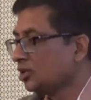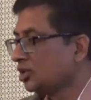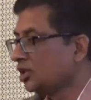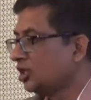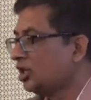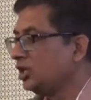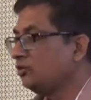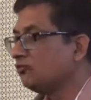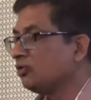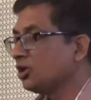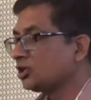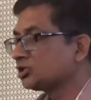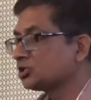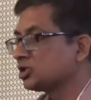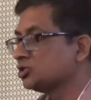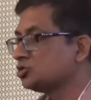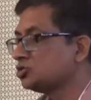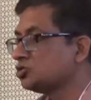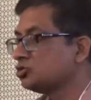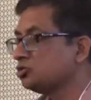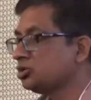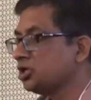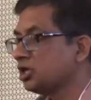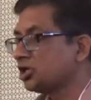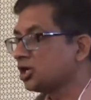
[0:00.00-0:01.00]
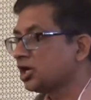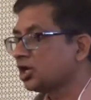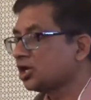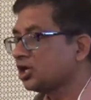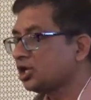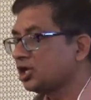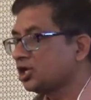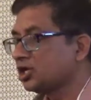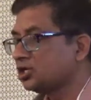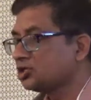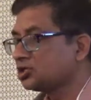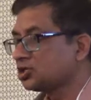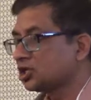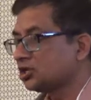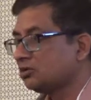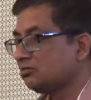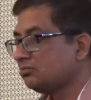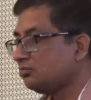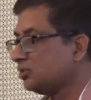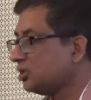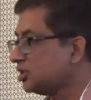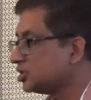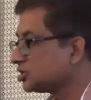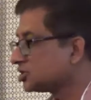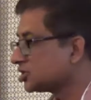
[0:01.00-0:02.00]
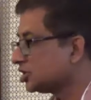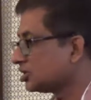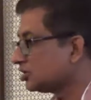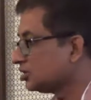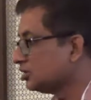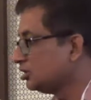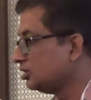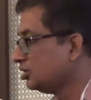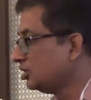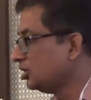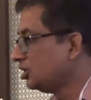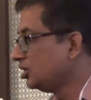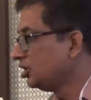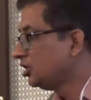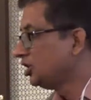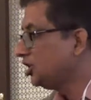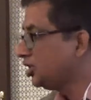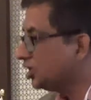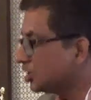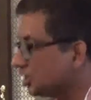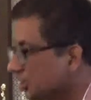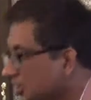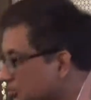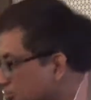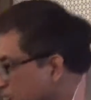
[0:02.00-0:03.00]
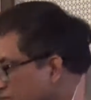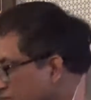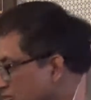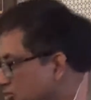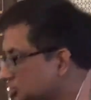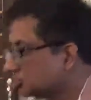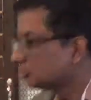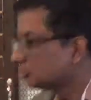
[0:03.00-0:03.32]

He was a junior agricultural minister. He came and